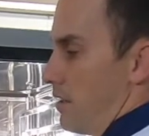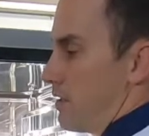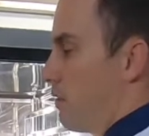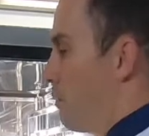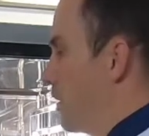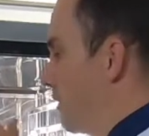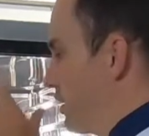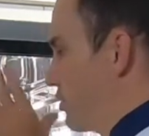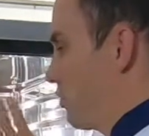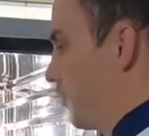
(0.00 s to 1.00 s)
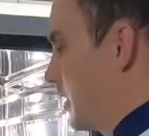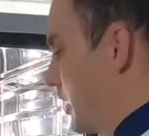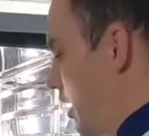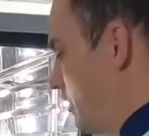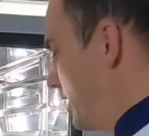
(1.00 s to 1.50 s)
So you want to ensure
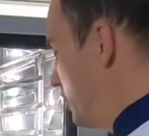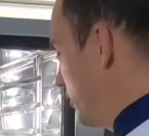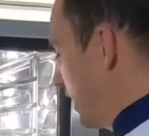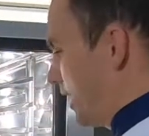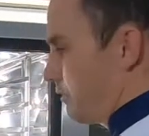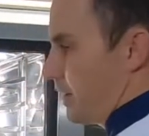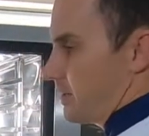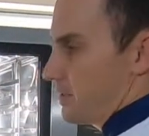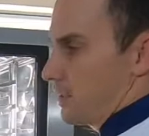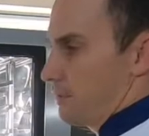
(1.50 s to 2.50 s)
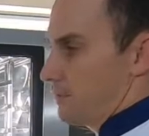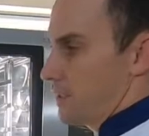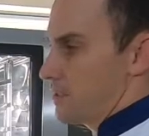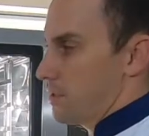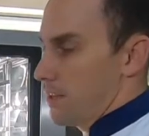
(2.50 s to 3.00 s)
that only your ladder racks are left
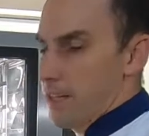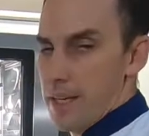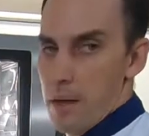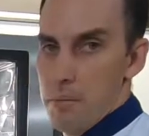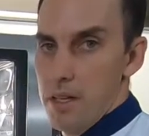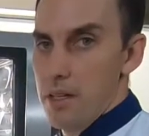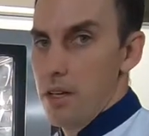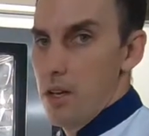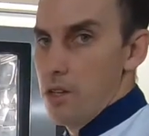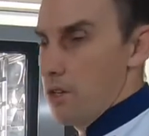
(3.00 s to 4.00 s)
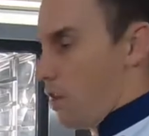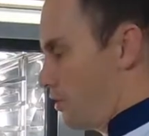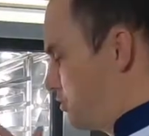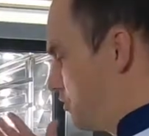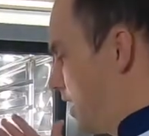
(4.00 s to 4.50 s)
inside the cabinet,
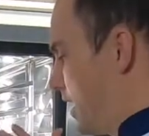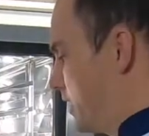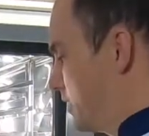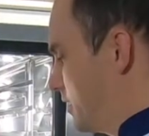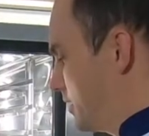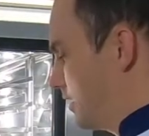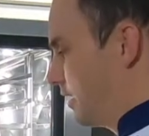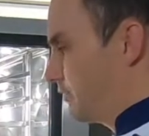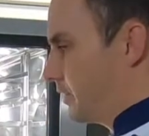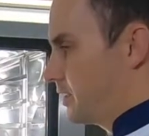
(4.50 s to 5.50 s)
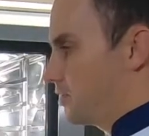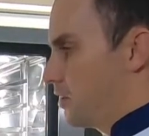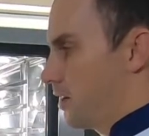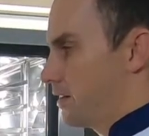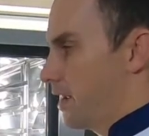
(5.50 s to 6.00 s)
no trays left
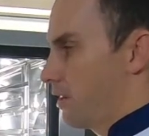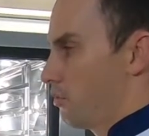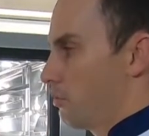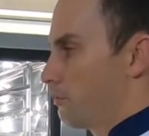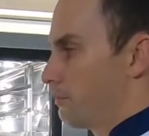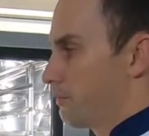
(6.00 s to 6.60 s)
inside at all.